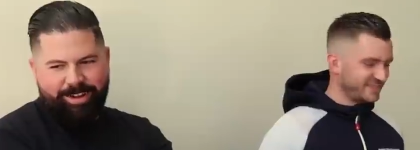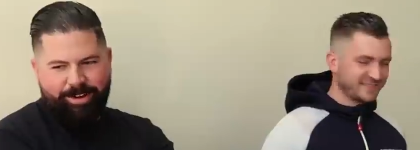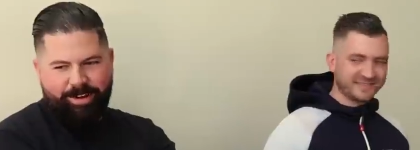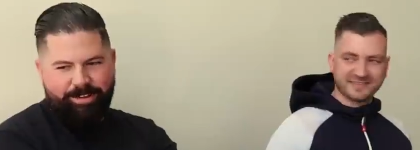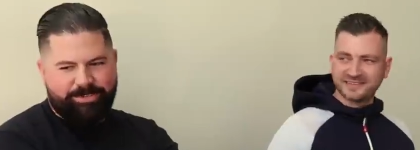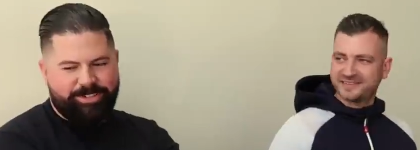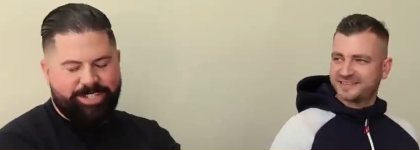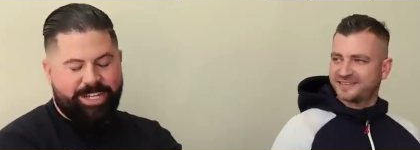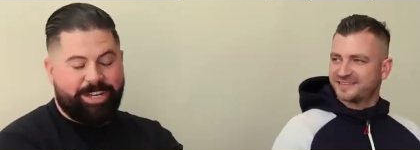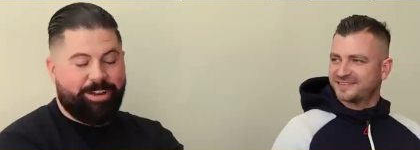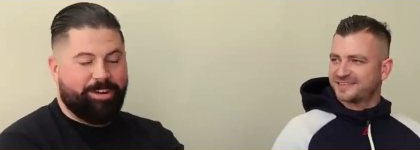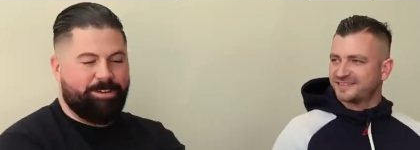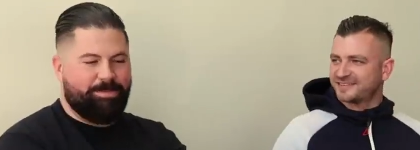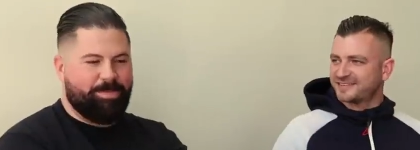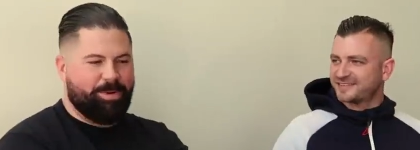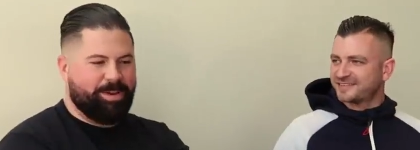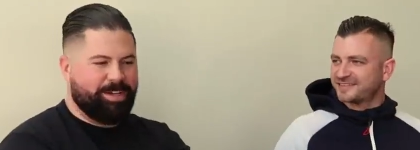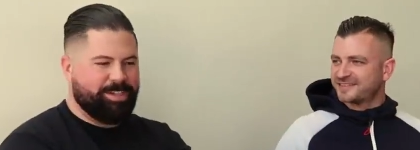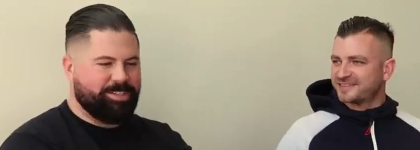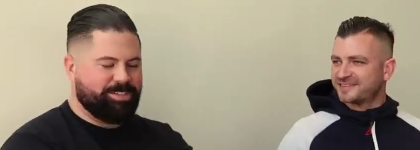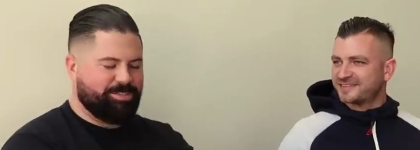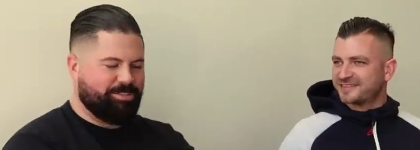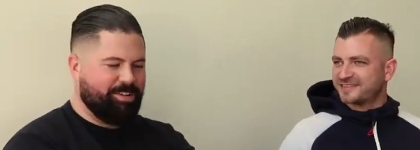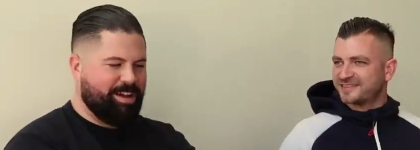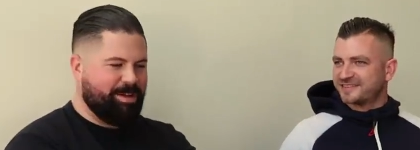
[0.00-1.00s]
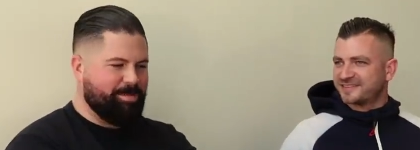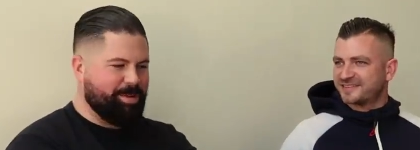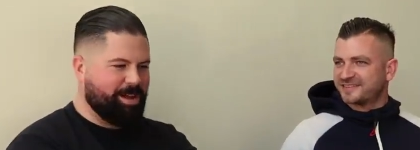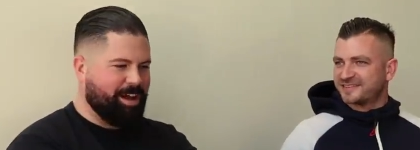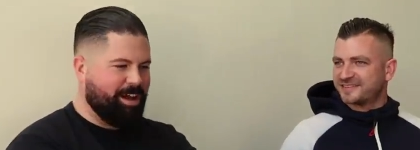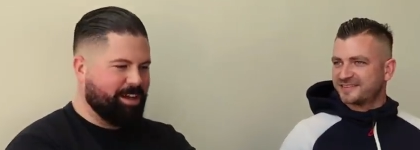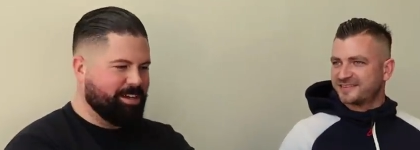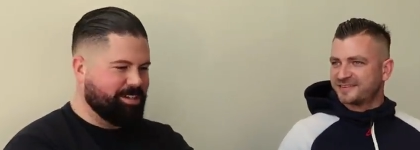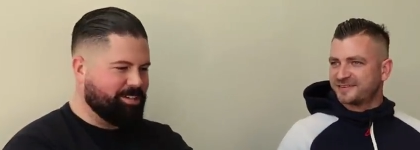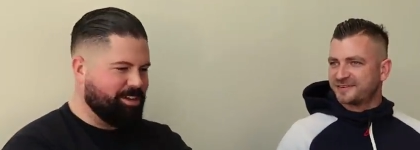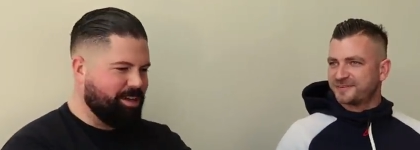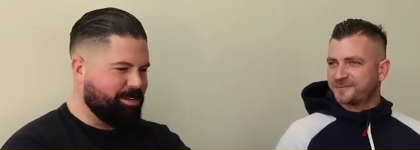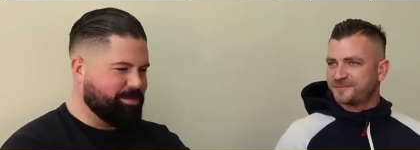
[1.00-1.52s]
Speaker 1: know, I've seen it on my Instagram a
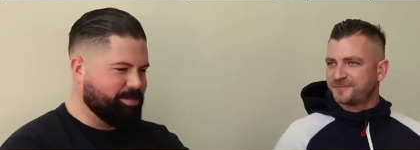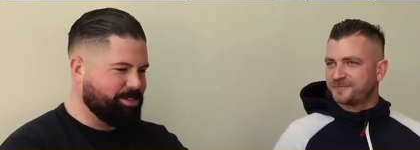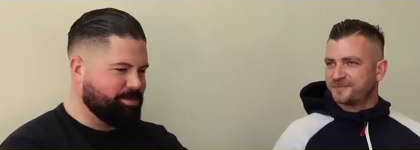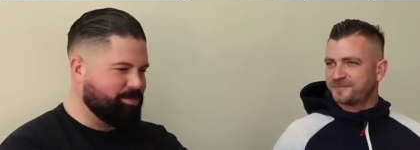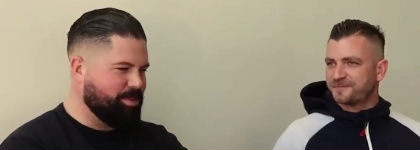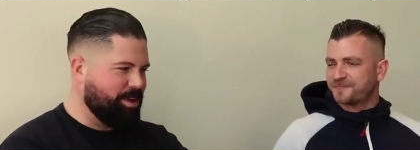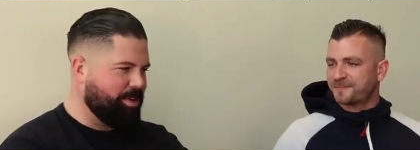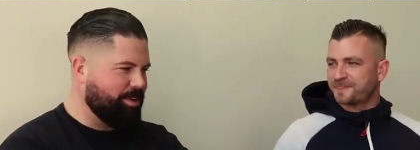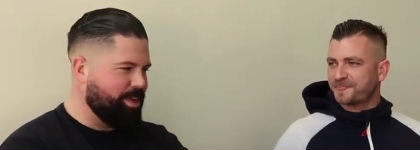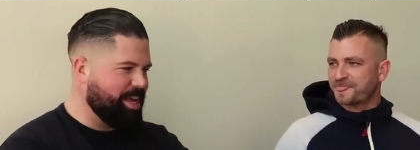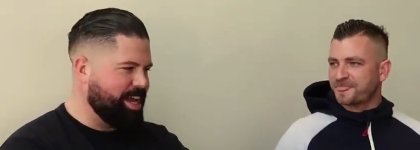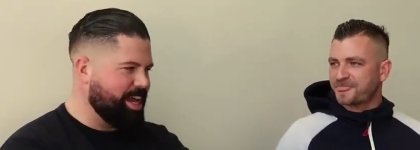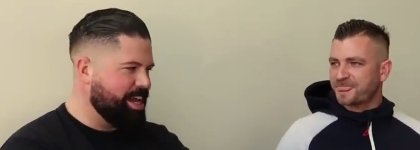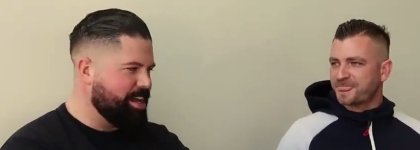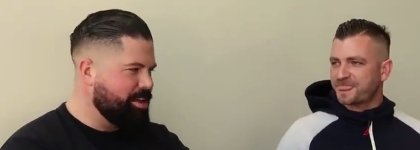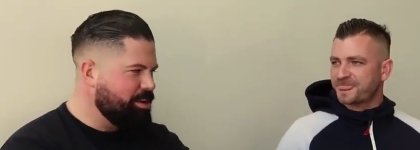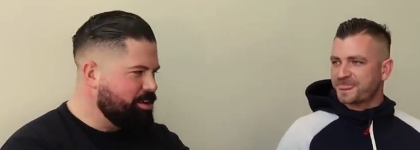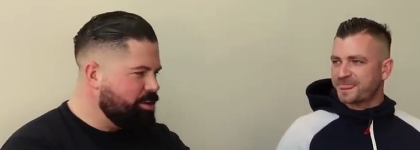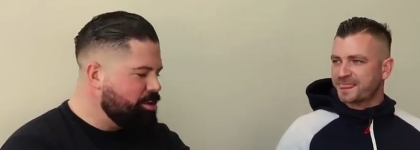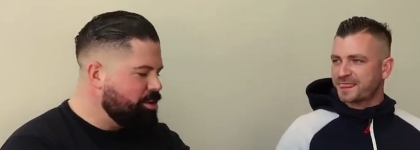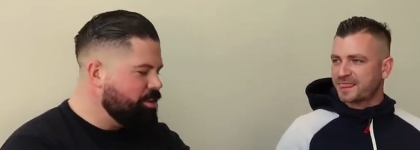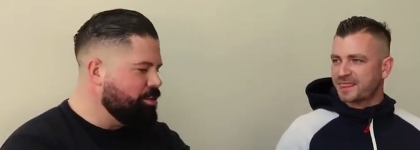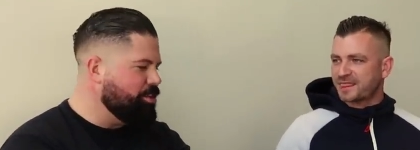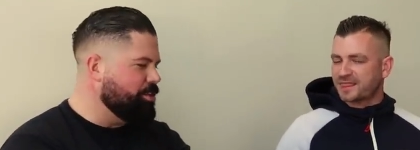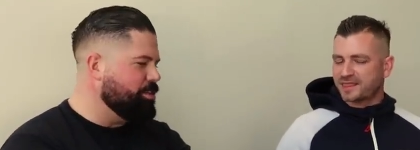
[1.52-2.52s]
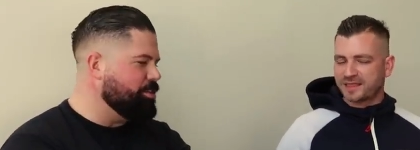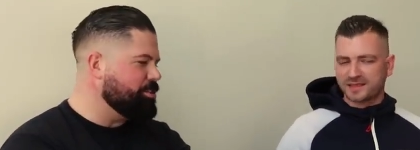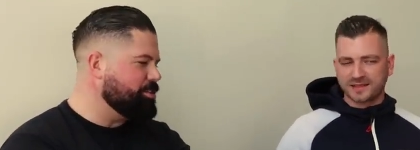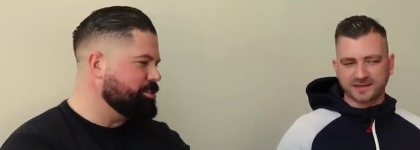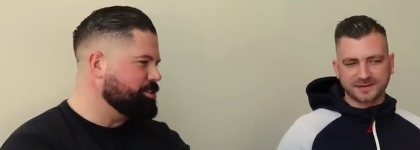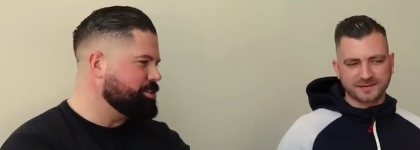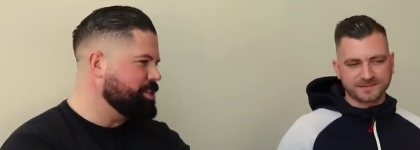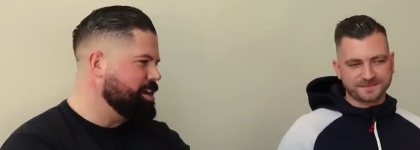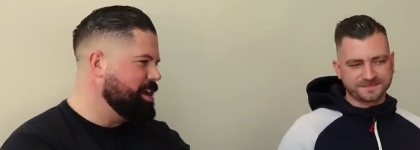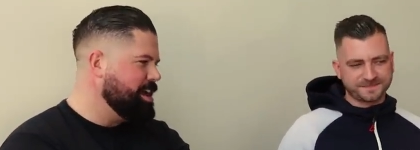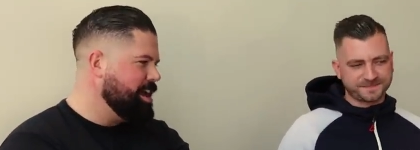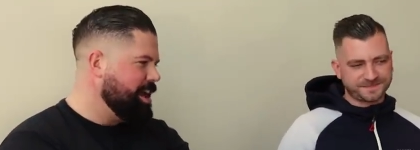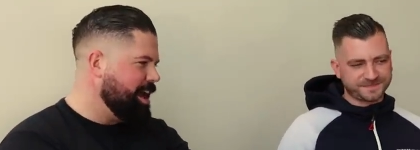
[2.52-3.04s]
couple of times as well. It
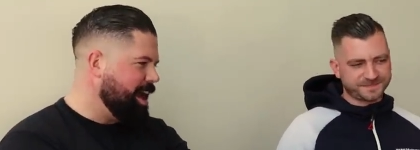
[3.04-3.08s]
looks